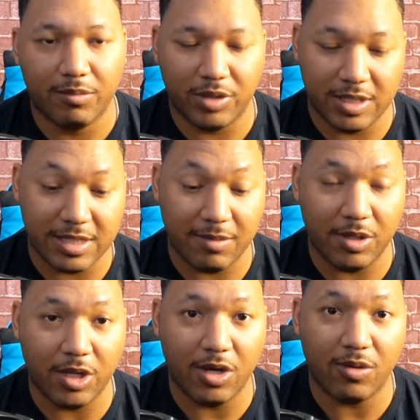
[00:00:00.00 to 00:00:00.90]
Please let me
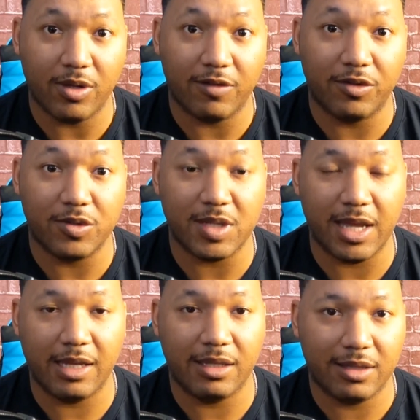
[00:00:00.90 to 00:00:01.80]
know if there's
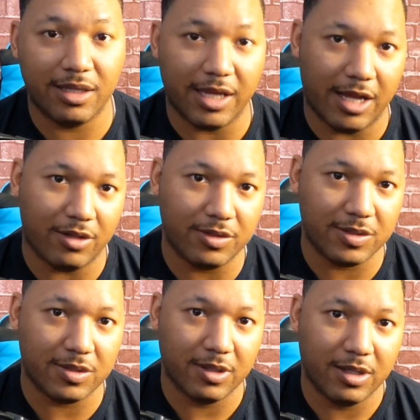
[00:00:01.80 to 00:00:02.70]
anything
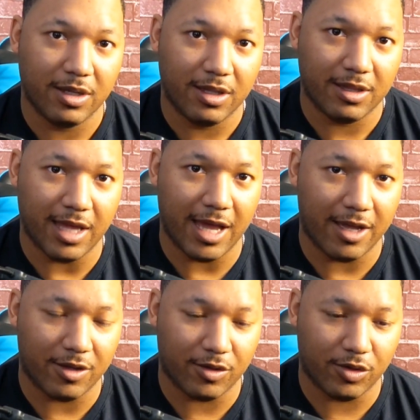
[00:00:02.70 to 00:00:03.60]
else
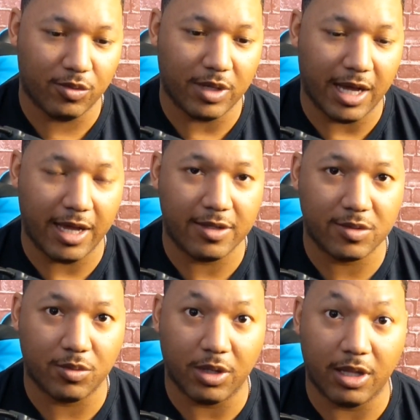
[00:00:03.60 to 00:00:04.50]
that you
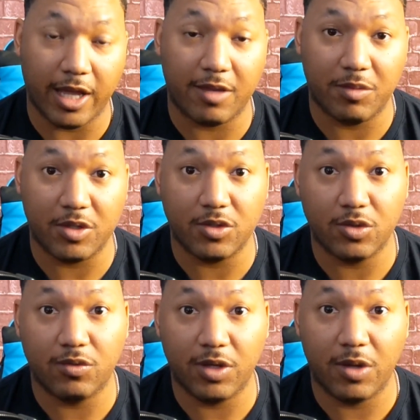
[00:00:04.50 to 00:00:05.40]
guys would like me to
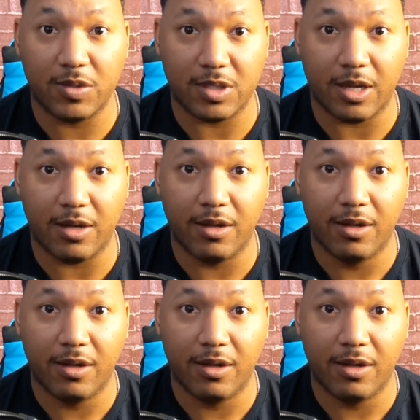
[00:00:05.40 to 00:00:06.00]
do videos on.